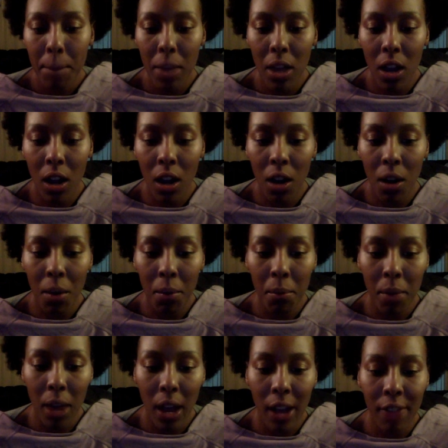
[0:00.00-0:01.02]

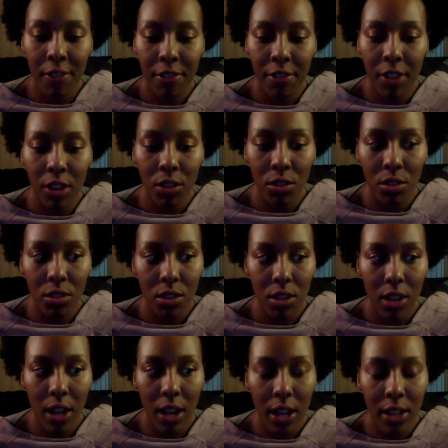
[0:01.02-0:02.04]
I felt
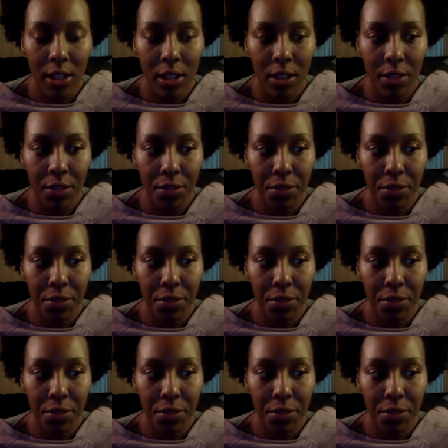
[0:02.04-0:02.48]
as if